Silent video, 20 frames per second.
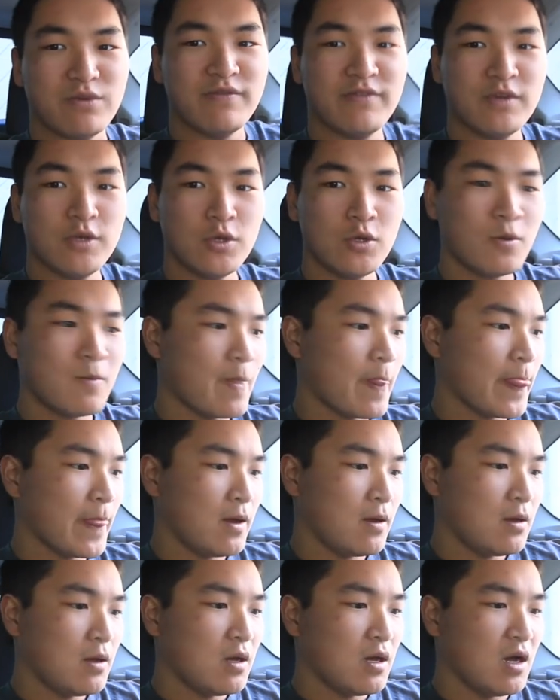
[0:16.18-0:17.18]
review
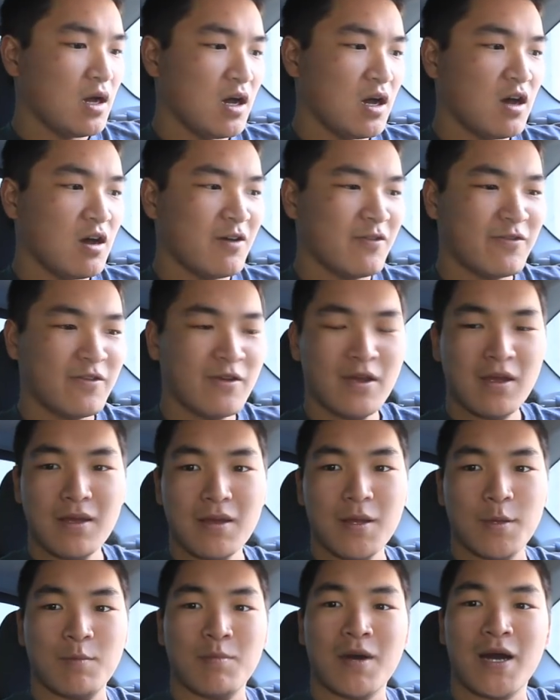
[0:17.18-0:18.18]
of
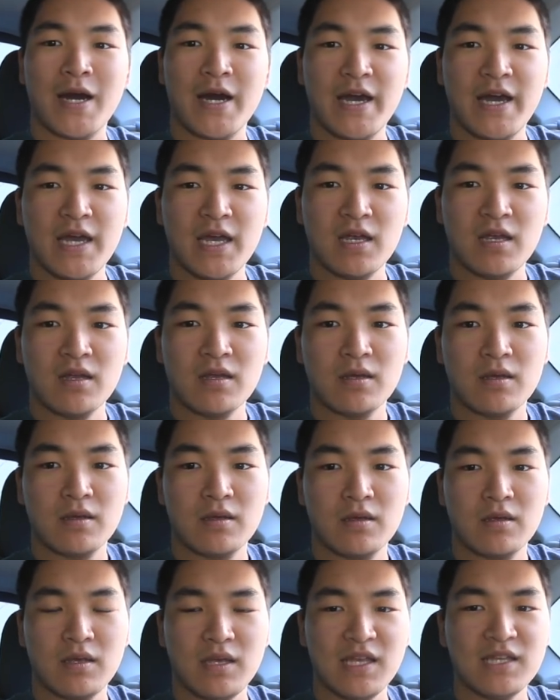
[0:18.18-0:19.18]
my
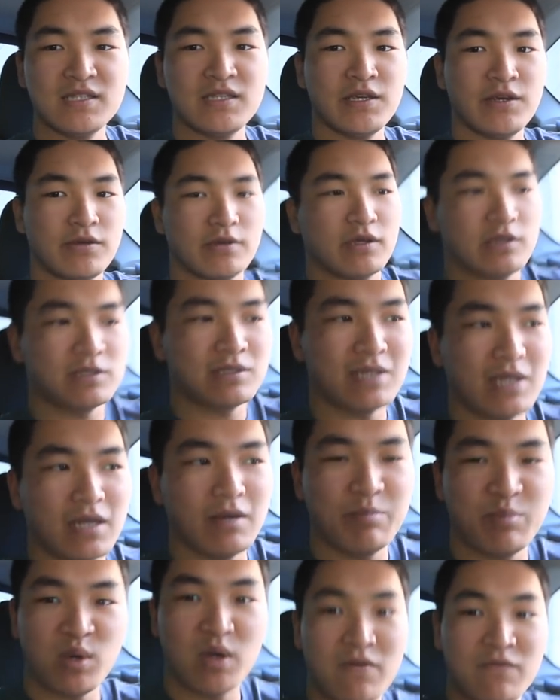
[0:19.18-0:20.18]
interior
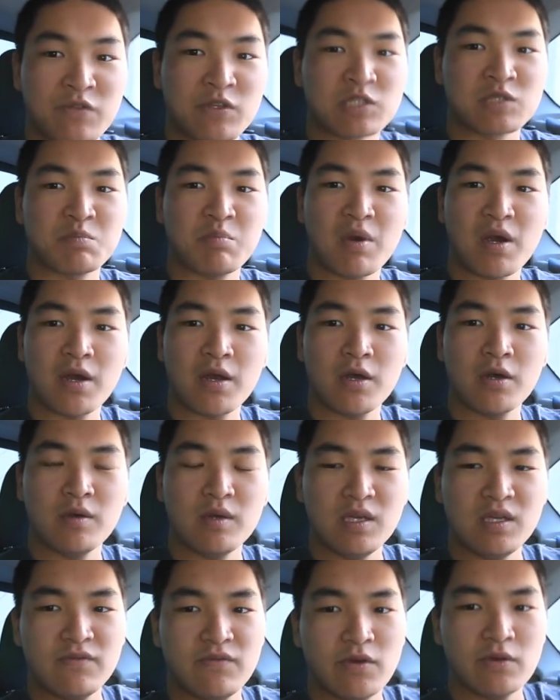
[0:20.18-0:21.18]
setup of the
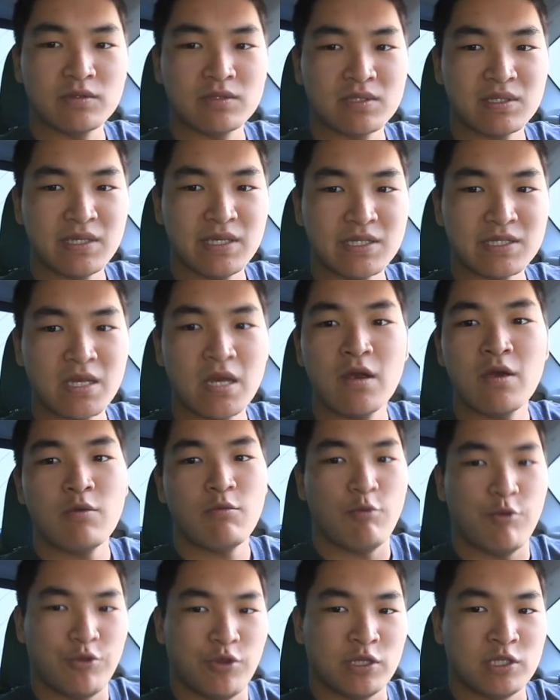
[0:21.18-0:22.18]
Sparco Evo seats
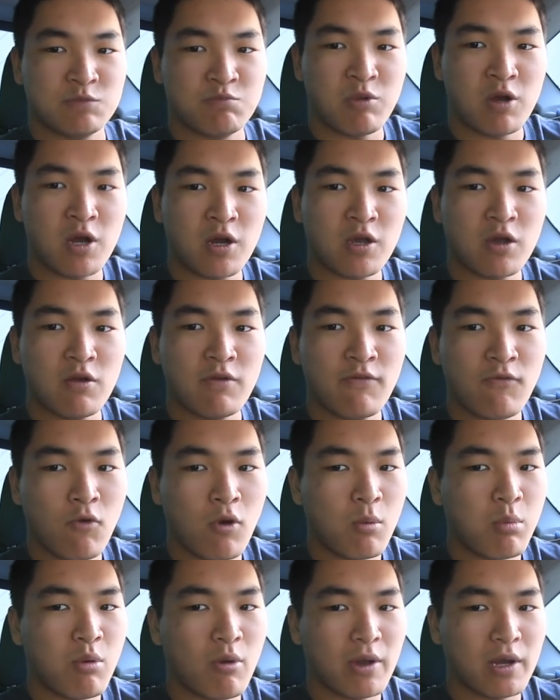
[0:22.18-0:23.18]
with the Sparco
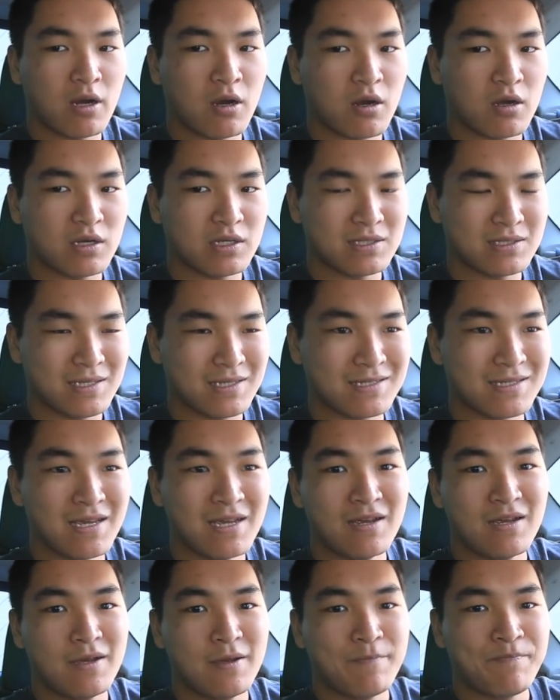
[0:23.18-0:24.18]
four point harnesses
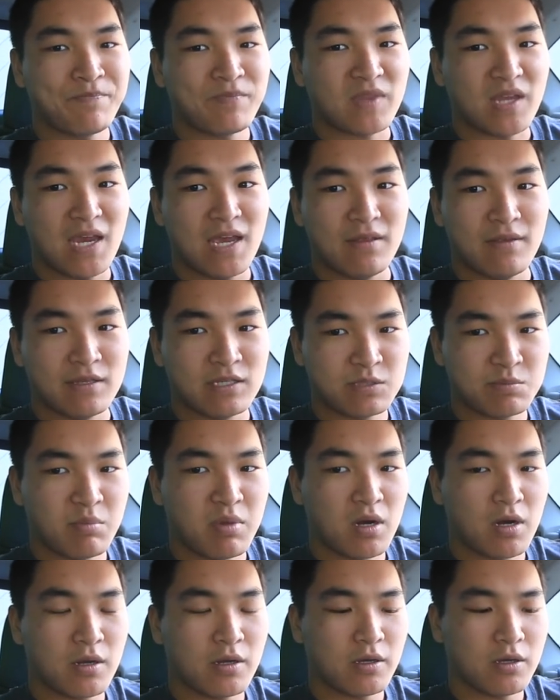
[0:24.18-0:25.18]
and the
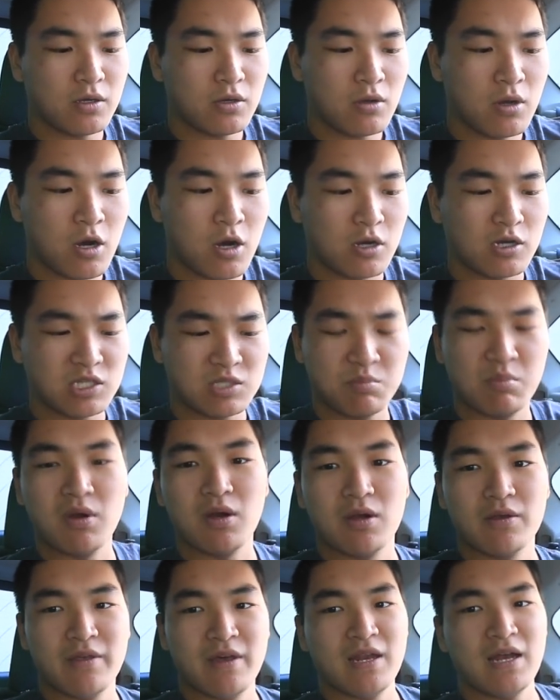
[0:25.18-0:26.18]
Sparco harness
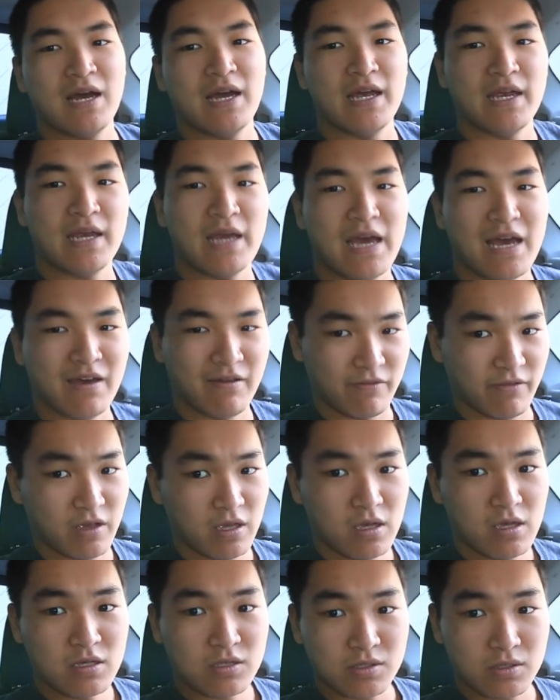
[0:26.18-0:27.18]
bar that I have.
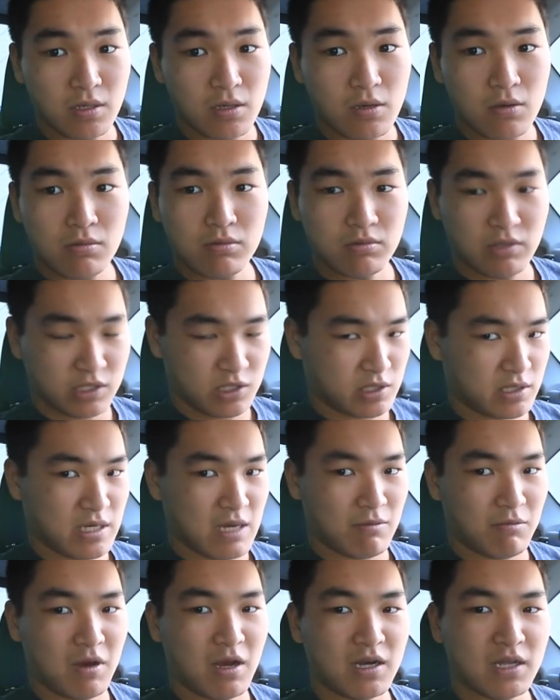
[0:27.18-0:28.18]
So let's
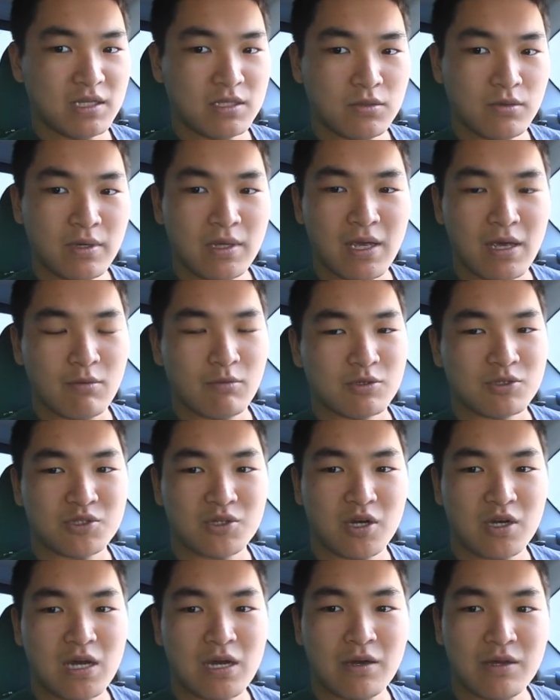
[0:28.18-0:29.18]
get right into it and we'll
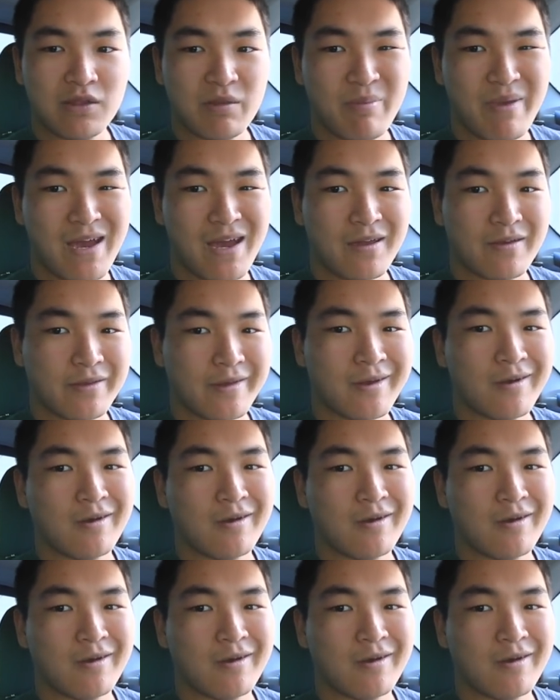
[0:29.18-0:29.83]
start out in the back of the